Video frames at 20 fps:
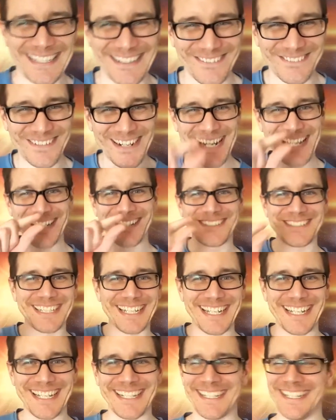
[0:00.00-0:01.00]
ride or
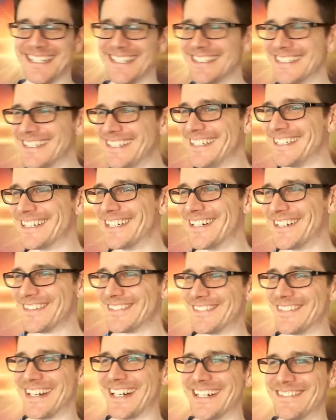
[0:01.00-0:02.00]
die,
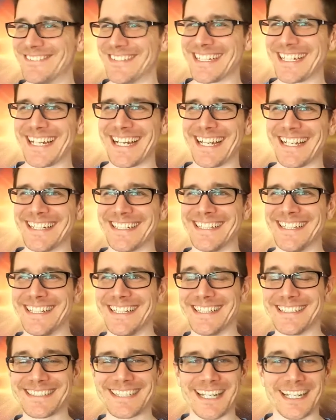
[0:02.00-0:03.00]
Mama Gaia,
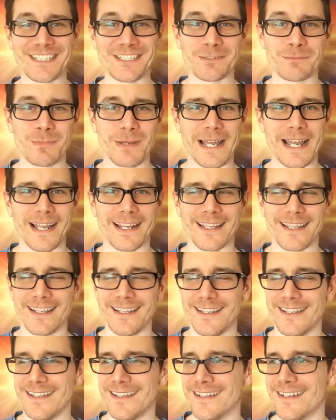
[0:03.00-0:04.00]
it's got your back.
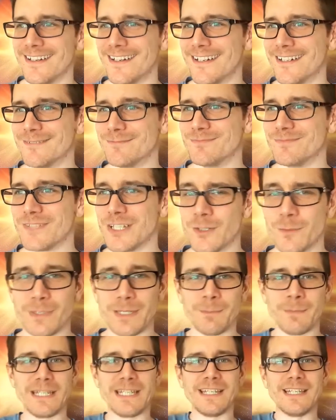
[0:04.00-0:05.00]
It'll
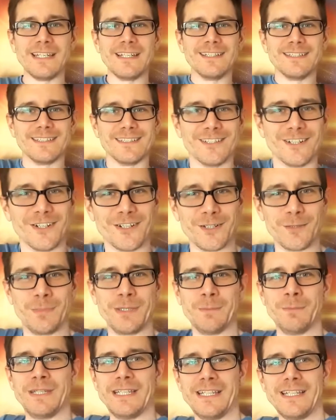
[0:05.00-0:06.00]
be me. It'll
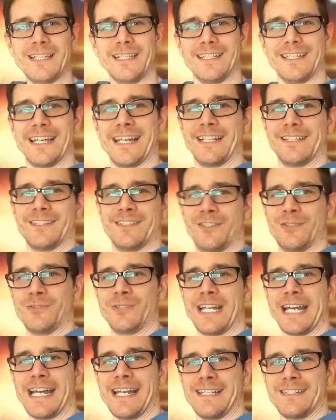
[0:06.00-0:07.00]
be me. Yeah, the two
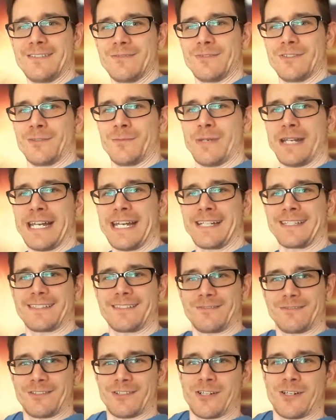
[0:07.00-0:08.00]
guys with their
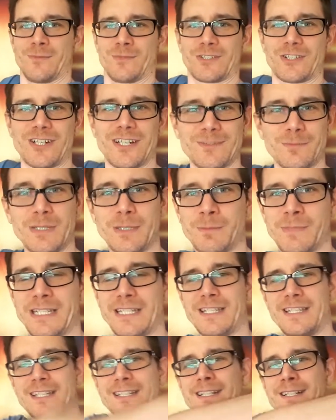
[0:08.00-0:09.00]
backs, with their arms crossed, will be
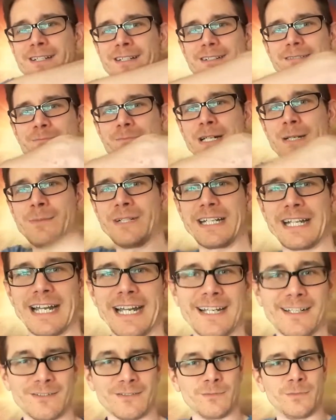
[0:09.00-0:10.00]
me, and then Mama
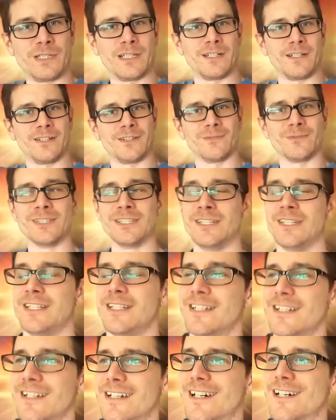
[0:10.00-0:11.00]
Gaia will be the other
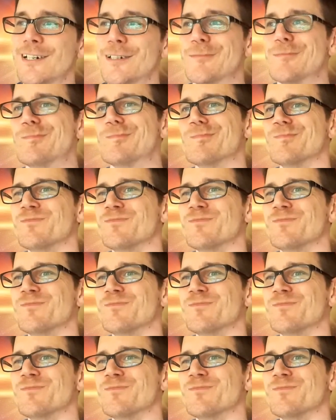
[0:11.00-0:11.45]
one.